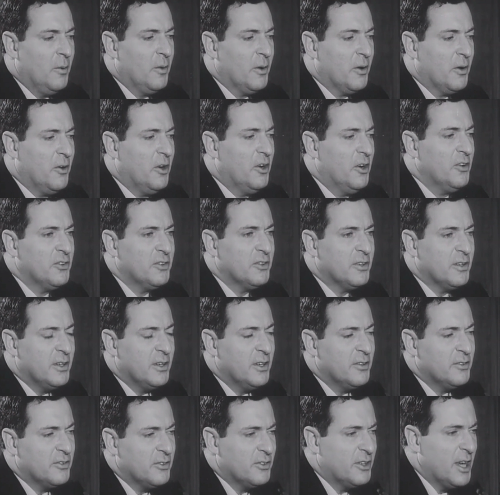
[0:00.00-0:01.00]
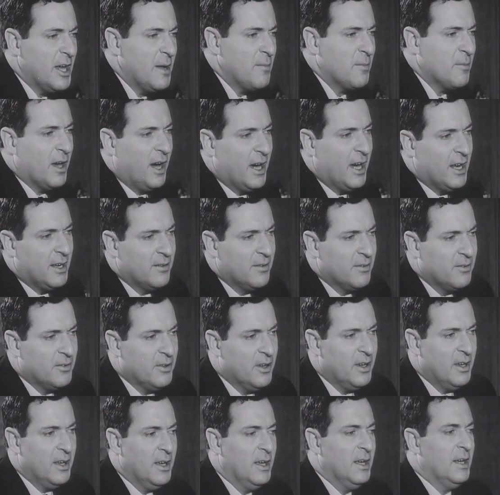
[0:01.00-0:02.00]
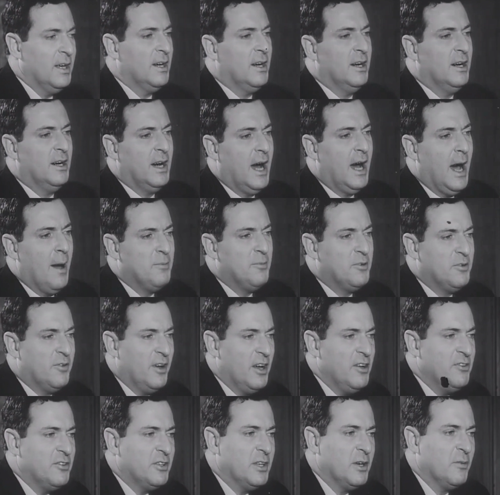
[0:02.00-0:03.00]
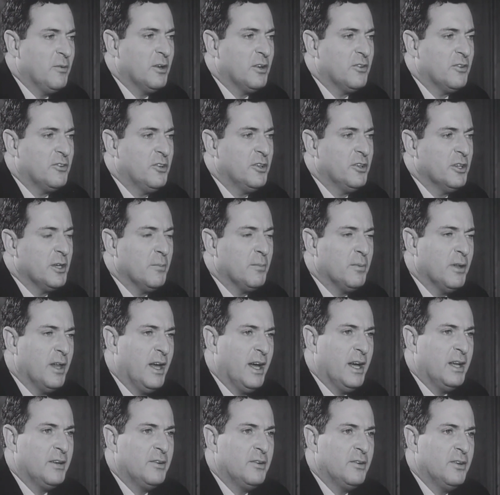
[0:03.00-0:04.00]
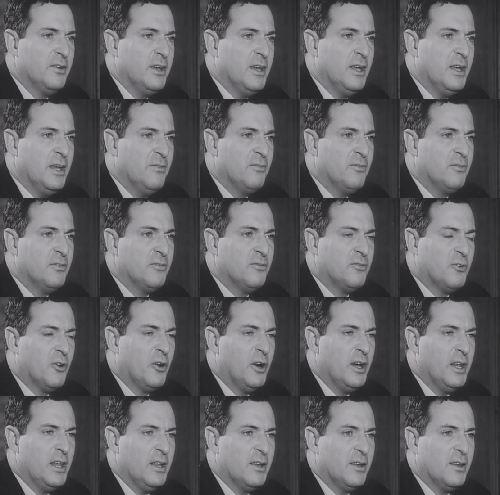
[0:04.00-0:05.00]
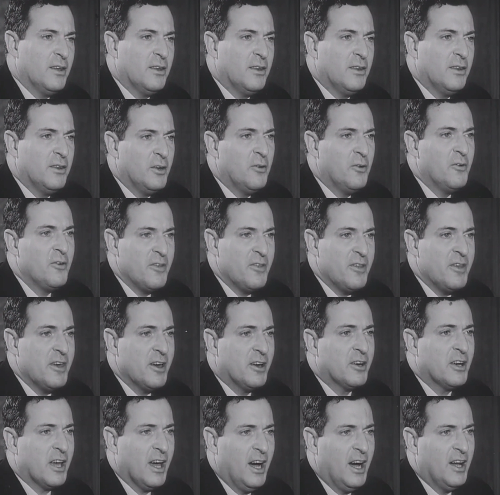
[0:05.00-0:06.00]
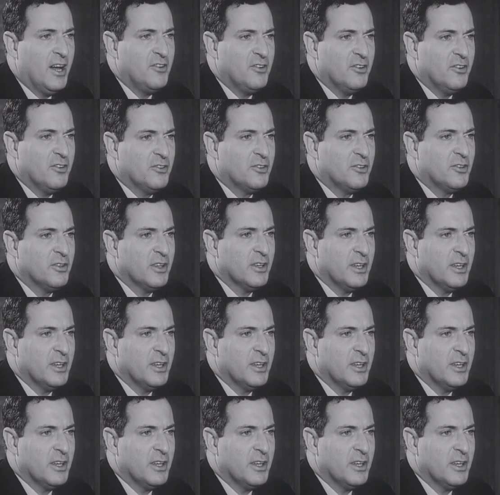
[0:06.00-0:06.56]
Well, of course, this same kind of observation then would have certainly applied to the Freudian theory of the unconscious.